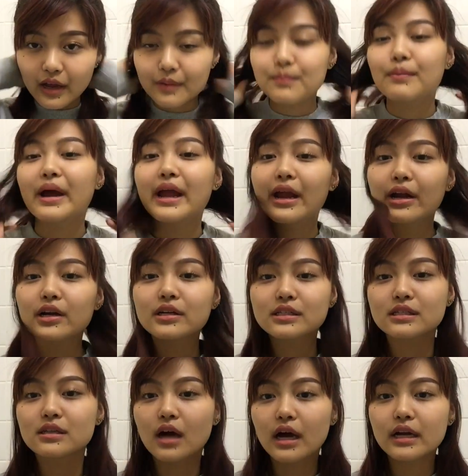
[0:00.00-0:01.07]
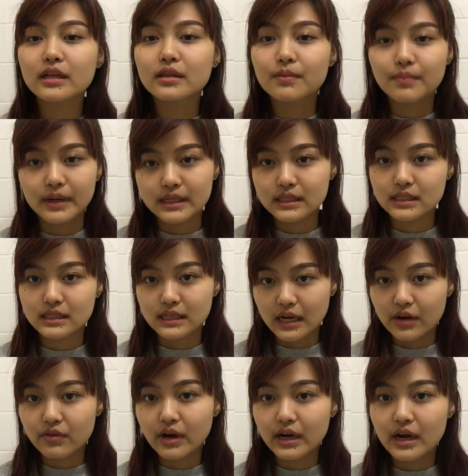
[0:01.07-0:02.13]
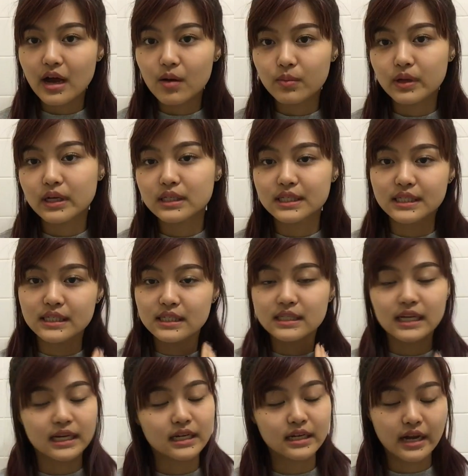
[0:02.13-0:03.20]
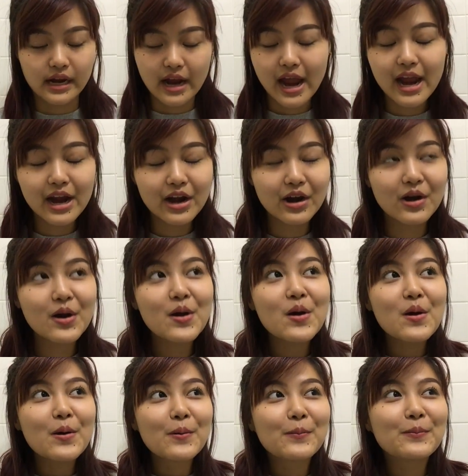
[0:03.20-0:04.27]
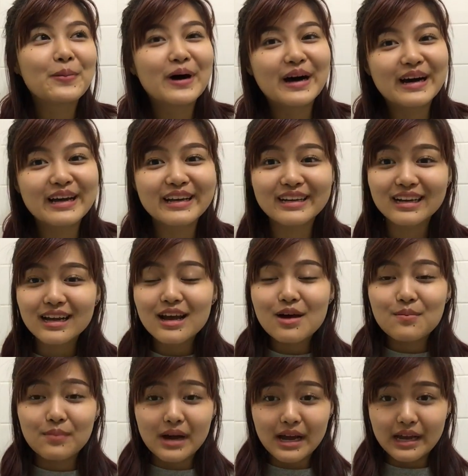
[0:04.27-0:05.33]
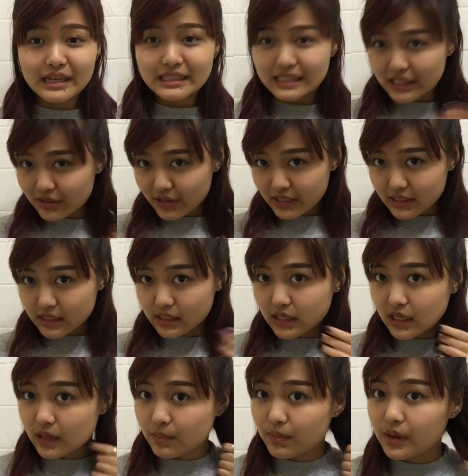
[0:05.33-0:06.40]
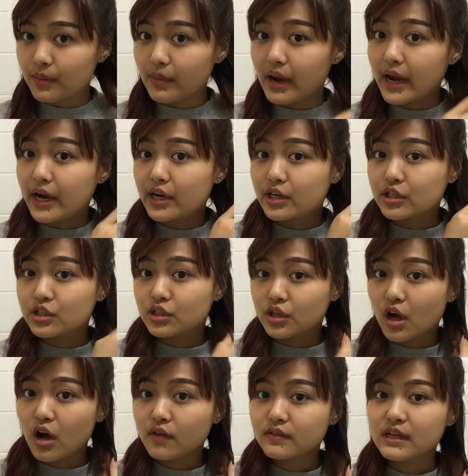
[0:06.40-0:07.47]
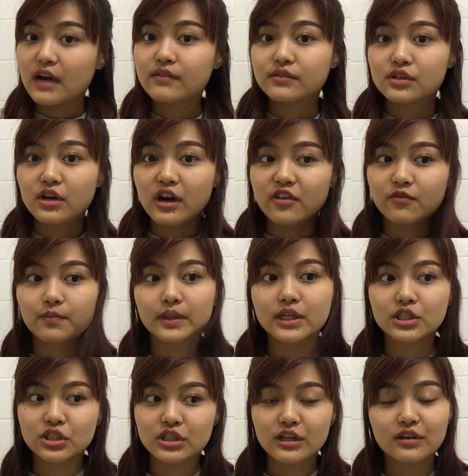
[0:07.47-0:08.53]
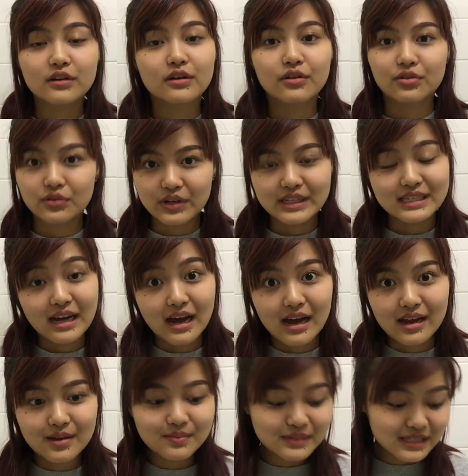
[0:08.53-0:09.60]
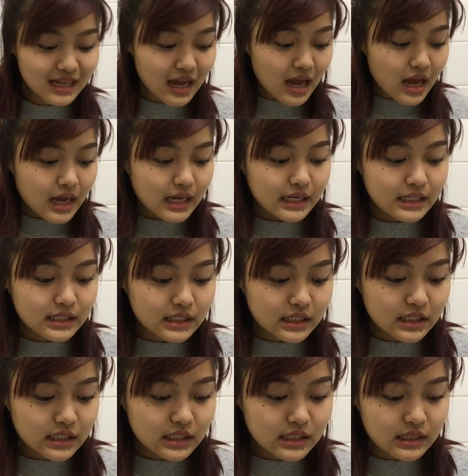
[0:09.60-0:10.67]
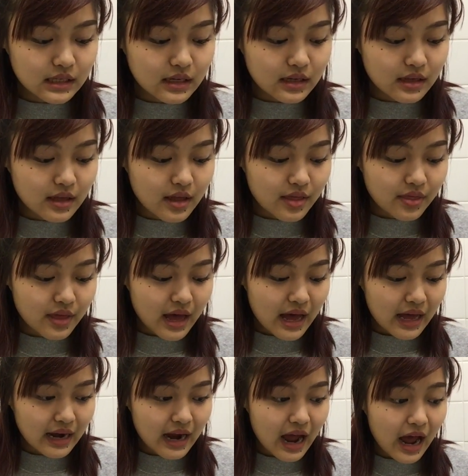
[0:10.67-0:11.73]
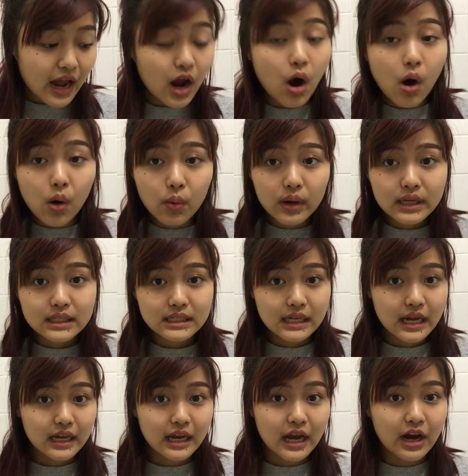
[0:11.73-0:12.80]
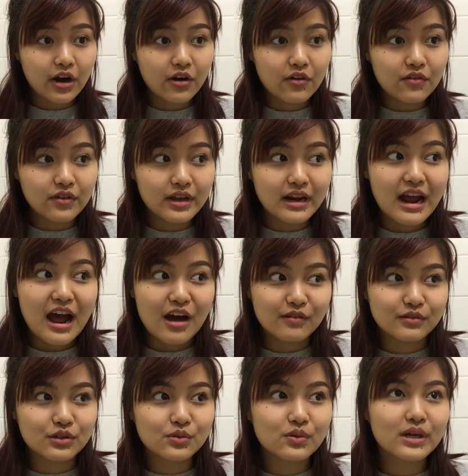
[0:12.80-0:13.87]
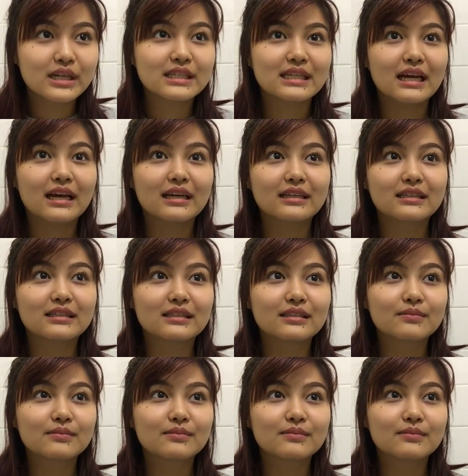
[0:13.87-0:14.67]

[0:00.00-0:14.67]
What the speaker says: my hair is not in the best state right now because this is second-day hair, but my secret to keeping my hair soft after I've bleached it 3 times is that I always take care of it afterwards. And